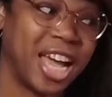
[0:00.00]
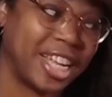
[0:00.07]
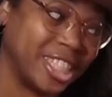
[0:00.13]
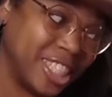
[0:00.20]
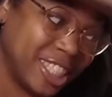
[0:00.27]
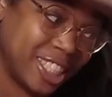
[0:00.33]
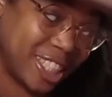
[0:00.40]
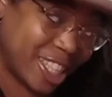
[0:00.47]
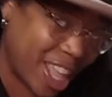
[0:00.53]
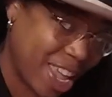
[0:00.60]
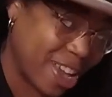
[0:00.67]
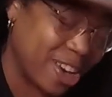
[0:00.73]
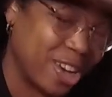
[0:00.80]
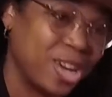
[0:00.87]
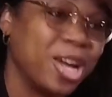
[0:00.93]
not just
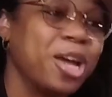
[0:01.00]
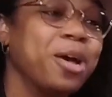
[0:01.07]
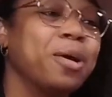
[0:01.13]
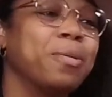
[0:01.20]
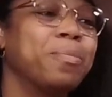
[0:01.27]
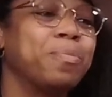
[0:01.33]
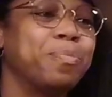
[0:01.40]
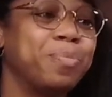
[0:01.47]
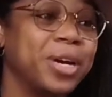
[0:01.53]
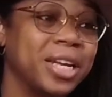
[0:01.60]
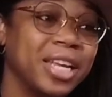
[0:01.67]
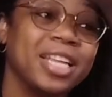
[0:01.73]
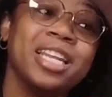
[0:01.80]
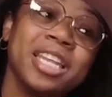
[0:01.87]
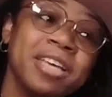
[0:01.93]
there, but
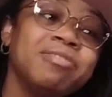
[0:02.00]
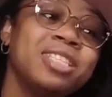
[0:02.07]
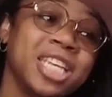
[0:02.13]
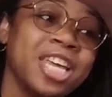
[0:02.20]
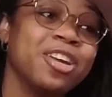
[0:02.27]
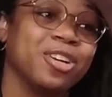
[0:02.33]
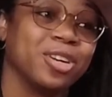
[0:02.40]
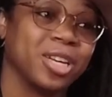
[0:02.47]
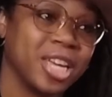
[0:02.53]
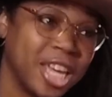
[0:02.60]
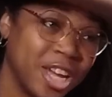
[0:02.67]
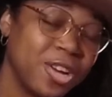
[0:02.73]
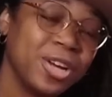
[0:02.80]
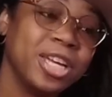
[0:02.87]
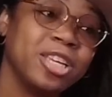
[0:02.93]
it lives here
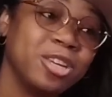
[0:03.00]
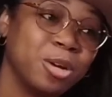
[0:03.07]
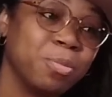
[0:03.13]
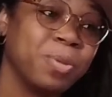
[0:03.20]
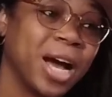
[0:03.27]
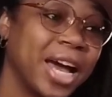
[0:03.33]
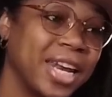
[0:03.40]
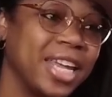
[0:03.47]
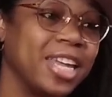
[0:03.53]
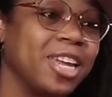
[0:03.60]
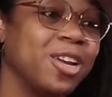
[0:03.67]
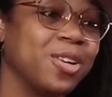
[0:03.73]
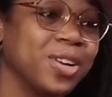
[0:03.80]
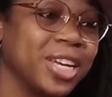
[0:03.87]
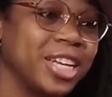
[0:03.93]
in your body,
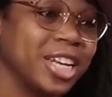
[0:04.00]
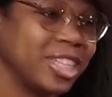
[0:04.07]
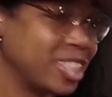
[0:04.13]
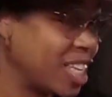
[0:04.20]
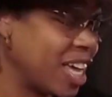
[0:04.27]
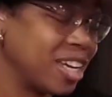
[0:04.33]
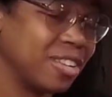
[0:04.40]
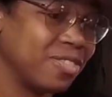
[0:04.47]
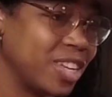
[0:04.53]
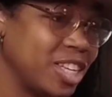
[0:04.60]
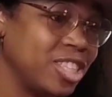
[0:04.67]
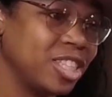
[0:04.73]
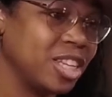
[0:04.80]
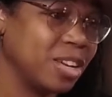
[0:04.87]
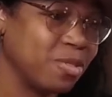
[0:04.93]
here inside of
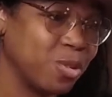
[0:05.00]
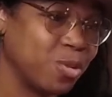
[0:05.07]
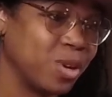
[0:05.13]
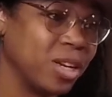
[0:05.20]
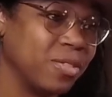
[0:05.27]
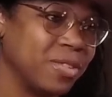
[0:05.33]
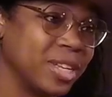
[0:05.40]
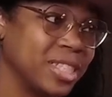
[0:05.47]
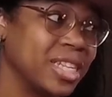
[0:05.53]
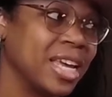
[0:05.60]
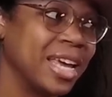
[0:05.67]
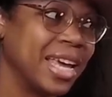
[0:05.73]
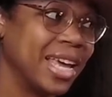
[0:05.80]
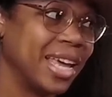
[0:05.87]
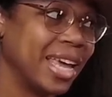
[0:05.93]
each and every one of us.
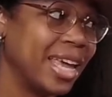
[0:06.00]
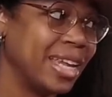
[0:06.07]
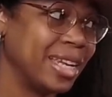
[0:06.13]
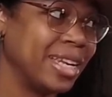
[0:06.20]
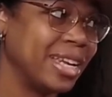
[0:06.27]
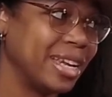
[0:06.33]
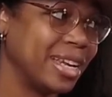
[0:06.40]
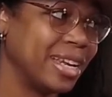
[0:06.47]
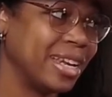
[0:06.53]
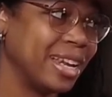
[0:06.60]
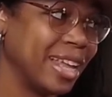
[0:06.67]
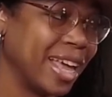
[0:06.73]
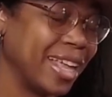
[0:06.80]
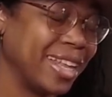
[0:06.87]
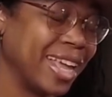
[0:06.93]
And
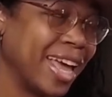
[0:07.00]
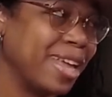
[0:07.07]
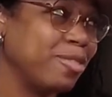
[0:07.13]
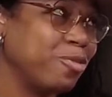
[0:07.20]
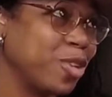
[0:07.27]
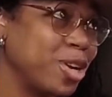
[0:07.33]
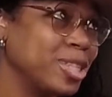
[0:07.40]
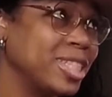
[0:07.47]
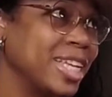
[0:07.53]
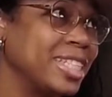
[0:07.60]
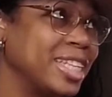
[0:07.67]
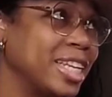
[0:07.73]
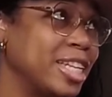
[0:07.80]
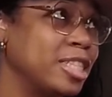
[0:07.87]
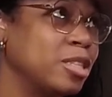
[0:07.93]
at first I
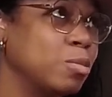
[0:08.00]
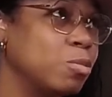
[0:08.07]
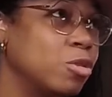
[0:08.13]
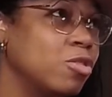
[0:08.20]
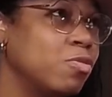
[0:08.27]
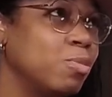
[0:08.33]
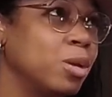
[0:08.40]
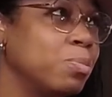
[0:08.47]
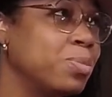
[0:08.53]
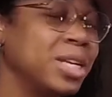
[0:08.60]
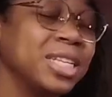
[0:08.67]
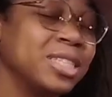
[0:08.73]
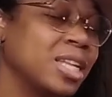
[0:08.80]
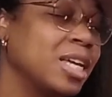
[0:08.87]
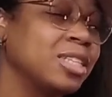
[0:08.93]
said it's a movement, but
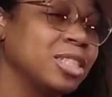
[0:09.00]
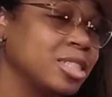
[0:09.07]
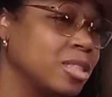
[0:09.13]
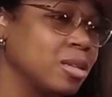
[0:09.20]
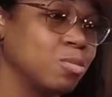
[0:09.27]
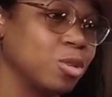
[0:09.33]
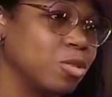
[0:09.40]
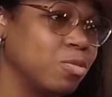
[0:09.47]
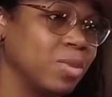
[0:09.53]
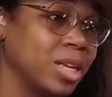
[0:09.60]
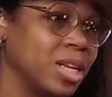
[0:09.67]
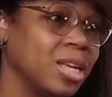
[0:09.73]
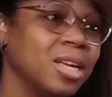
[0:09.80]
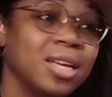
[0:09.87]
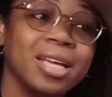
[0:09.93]
it's not just a
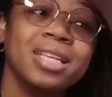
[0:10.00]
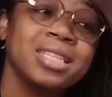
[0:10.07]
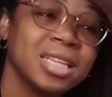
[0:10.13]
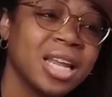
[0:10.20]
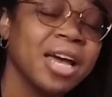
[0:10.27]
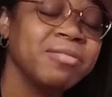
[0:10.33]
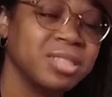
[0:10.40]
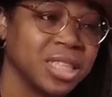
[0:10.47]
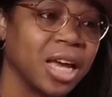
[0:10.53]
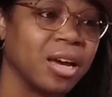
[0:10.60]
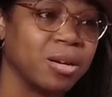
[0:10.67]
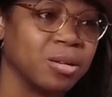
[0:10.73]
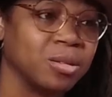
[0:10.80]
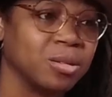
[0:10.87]
movement. It's a lifestyle.